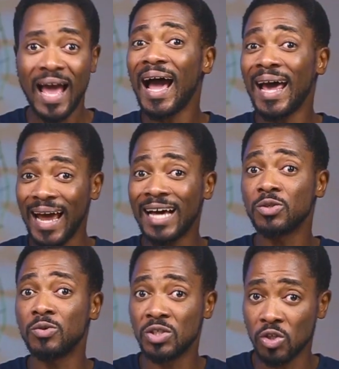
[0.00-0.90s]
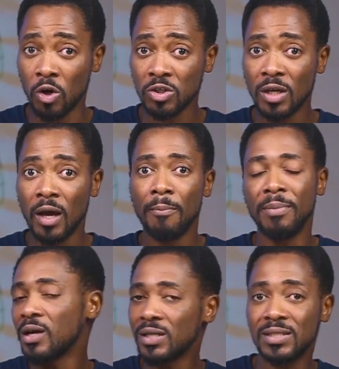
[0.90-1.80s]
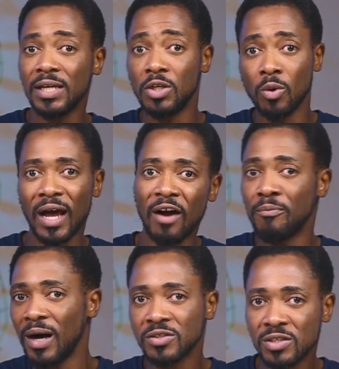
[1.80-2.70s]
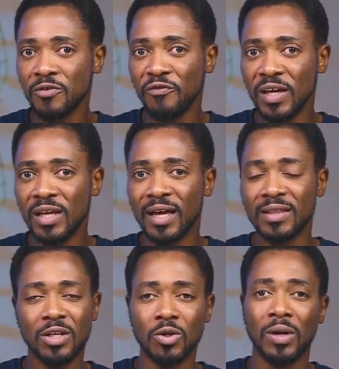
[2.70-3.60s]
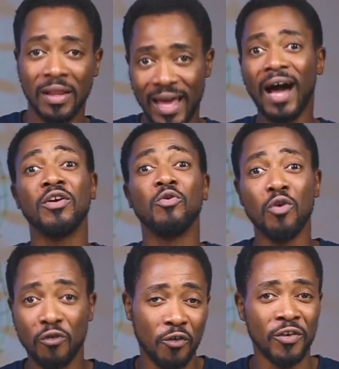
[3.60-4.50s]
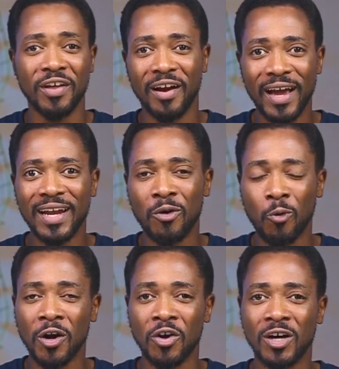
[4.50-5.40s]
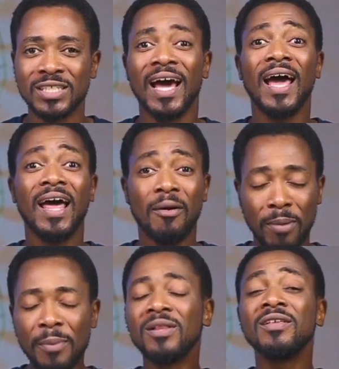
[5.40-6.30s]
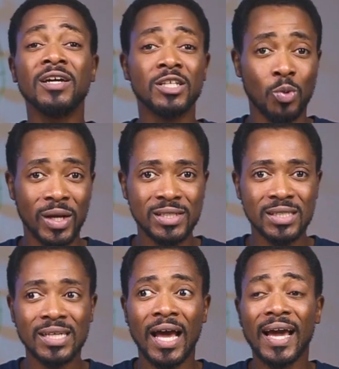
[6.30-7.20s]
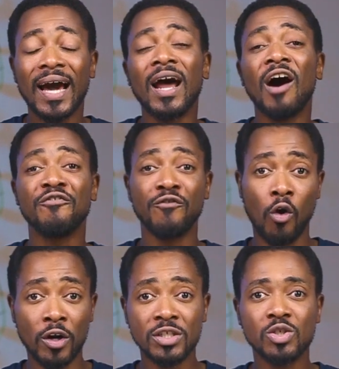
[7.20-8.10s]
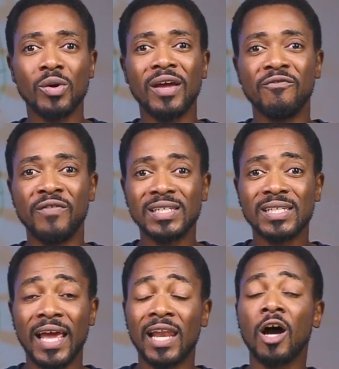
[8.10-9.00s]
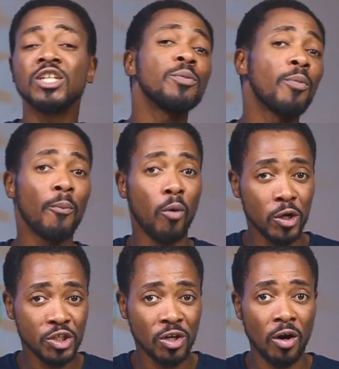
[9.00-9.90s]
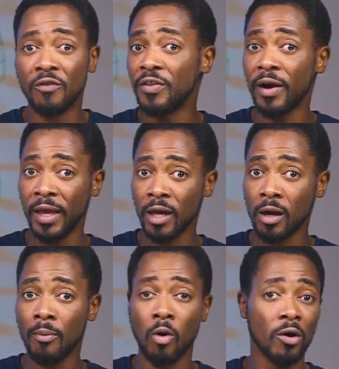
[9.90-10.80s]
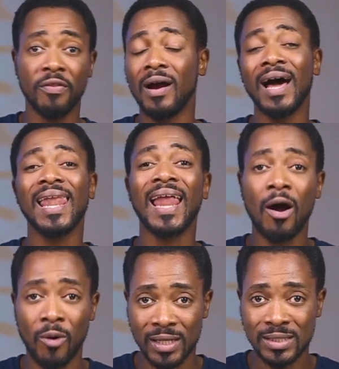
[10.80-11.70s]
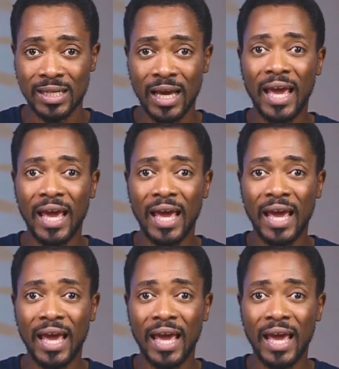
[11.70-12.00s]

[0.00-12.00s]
And as a result, because they don't have mouths to feed and they have a roof over their head and whatnot, people in their 20s can afford to invest a larger proportion of their income or their allowance